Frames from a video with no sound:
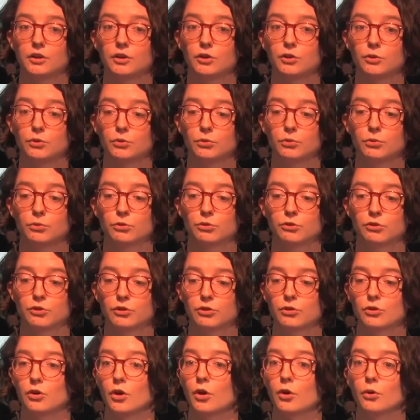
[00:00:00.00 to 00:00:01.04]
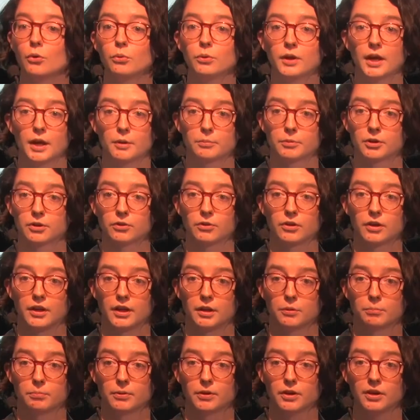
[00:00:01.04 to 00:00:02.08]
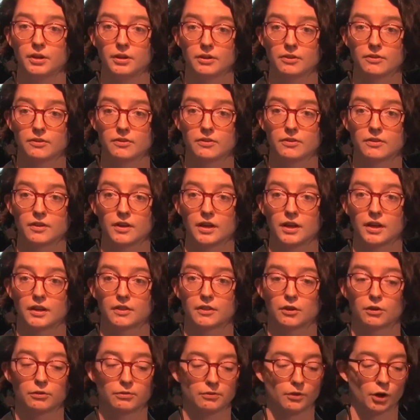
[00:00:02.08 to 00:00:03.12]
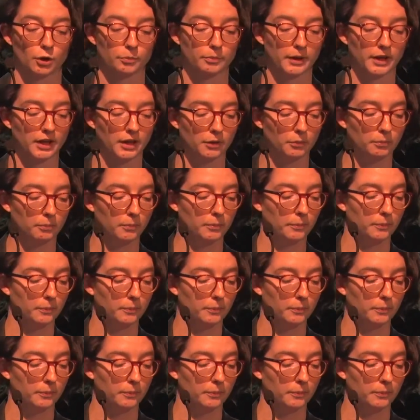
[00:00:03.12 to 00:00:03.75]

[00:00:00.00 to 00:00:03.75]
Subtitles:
used no chemical inputs in their farming.